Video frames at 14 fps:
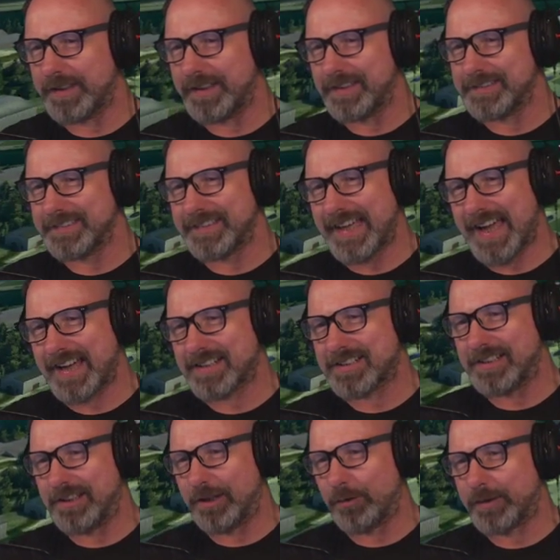isn't
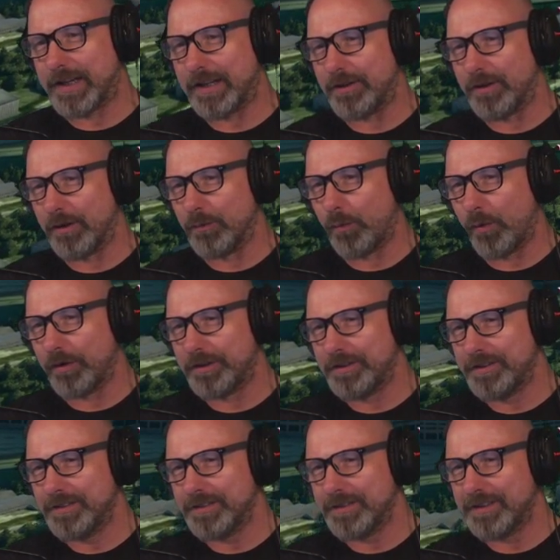actually located on water.